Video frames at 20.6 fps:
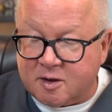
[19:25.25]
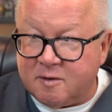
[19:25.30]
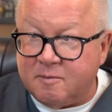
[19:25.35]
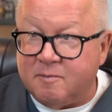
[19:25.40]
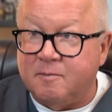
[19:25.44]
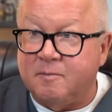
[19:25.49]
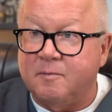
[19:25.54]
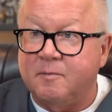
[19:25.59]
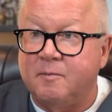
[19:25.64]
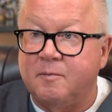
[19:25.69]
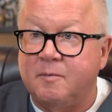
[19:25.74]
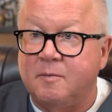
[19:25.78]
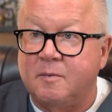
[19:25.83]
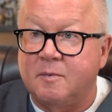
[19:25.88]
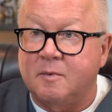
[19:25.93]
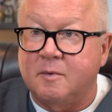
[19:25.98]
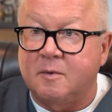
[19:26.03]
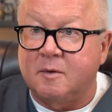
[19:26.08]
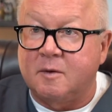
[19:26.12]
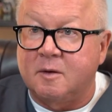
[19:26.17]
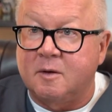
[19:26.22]
a question someone
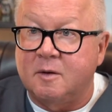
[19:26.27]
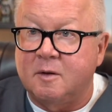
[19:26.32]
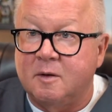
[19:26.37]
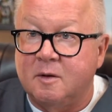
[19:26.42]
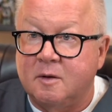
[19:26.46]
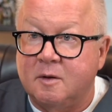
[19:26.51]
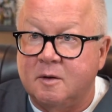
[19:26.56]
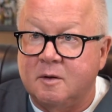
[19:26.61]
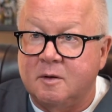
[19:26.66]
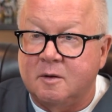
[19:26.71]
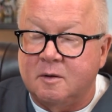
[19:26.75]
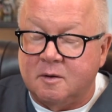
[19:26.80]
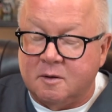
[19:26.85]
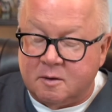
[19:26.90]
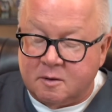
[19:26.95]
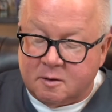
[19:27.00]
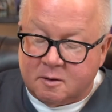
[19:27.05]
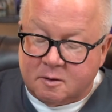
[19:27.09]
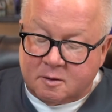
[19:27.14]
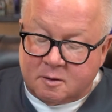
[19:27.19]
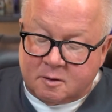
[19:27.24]
was asking is do
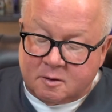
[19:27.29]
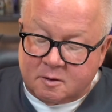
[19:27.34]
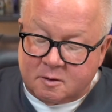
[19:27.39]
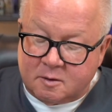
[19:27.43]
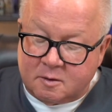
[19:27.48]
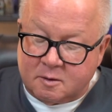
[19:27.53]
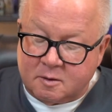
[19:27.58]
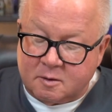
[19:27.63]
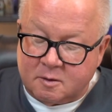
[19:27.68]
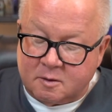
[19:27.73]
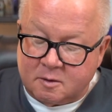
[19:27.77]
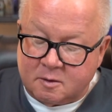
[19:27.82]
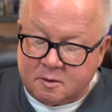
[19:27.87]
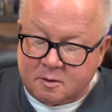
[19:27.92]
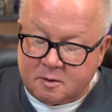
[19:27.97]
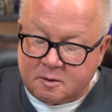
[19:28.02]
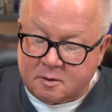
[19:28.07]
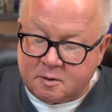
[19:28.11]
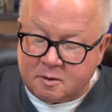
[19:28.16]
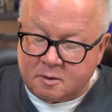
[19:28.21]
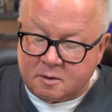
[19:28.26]
you have to be a certain age to get
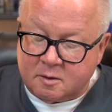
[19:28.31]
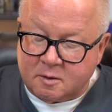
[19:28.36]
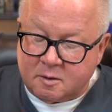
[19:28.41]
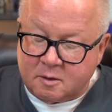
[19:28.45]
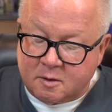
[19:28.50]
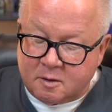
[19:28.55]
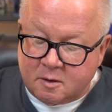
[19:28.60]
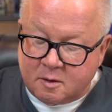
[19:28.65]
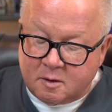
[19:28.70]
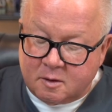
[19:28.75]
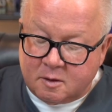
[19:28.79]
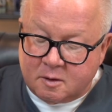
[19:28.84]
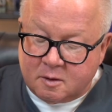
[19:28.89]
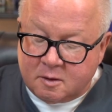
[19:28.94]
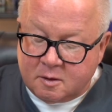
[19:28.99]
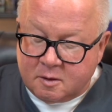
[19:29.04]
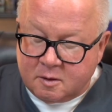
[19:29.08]
this? But really,